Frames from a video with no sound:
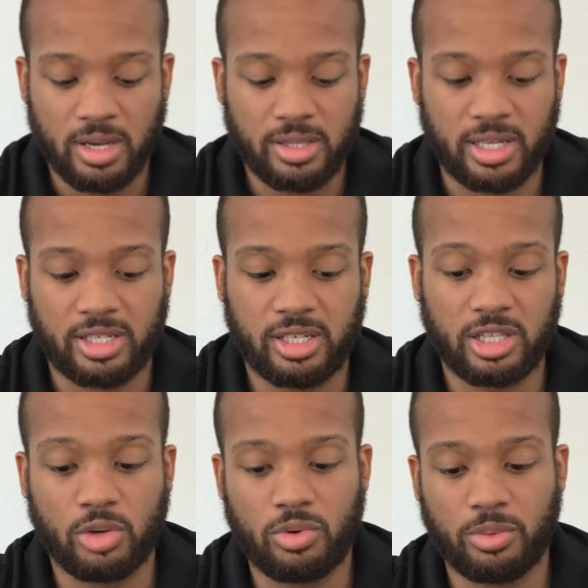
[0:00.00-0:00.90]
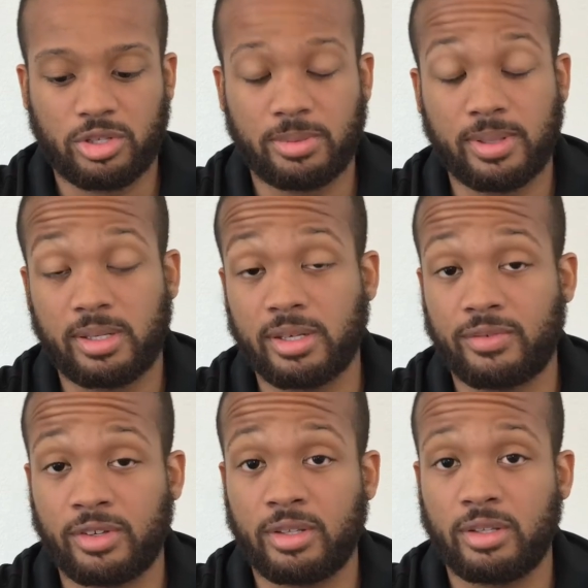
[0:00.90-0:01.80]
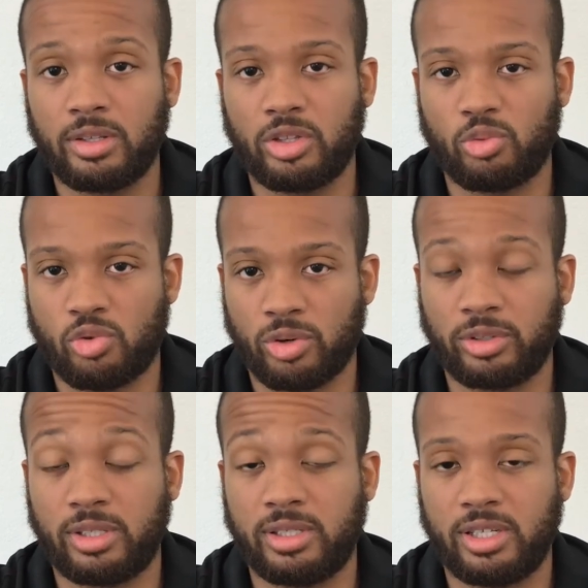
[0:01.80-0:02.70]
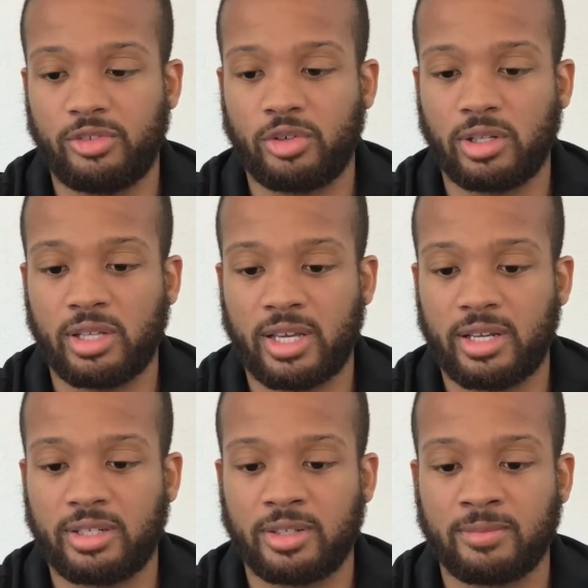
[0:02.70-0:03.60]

that said that we were to be given the warranty deed for the land,